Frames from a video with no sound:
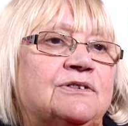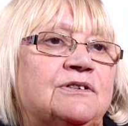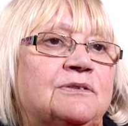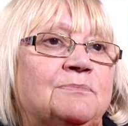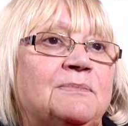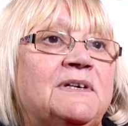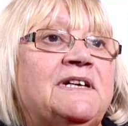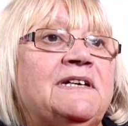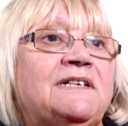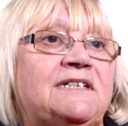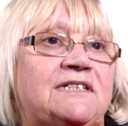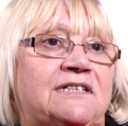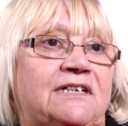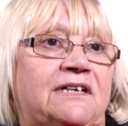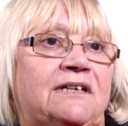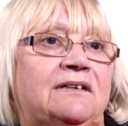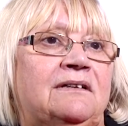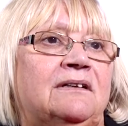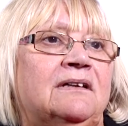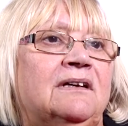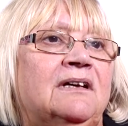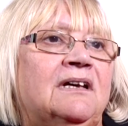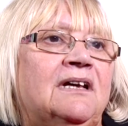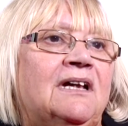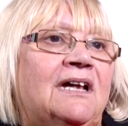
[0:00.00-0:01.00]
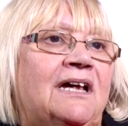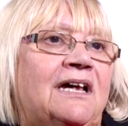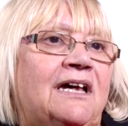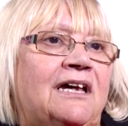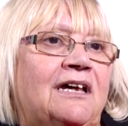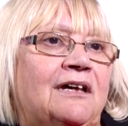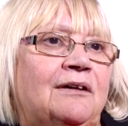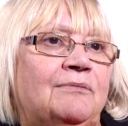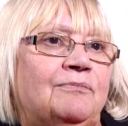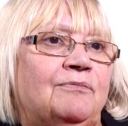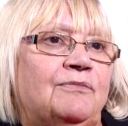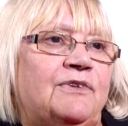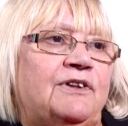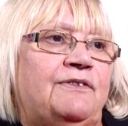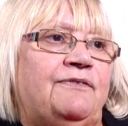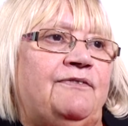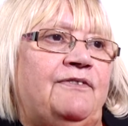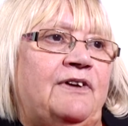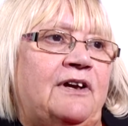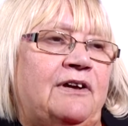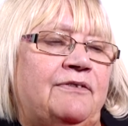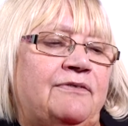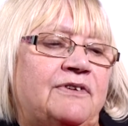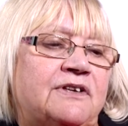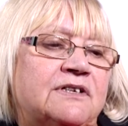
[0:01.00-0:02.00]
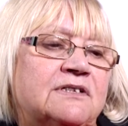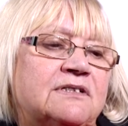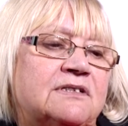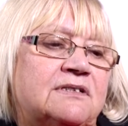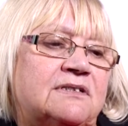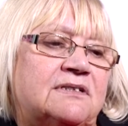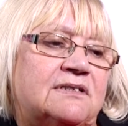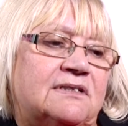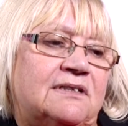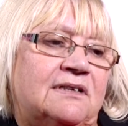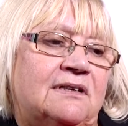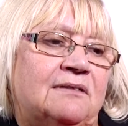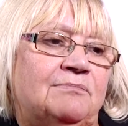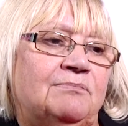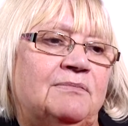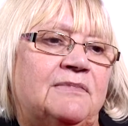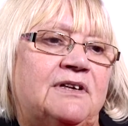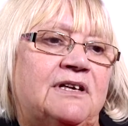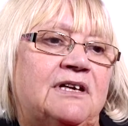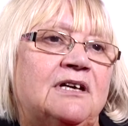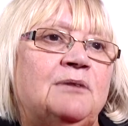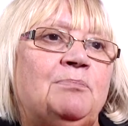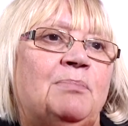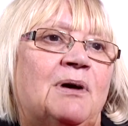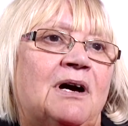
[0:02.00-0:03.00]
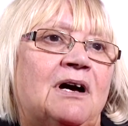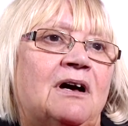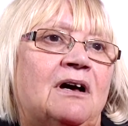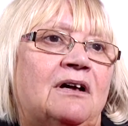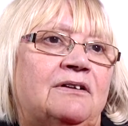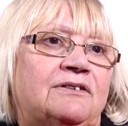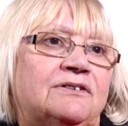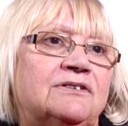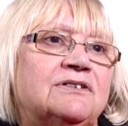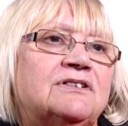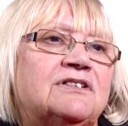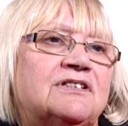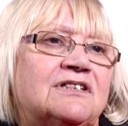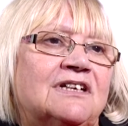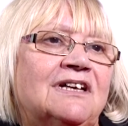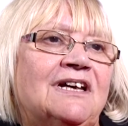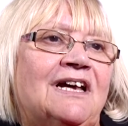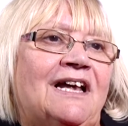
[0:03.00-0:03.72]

the meeting with various key partners,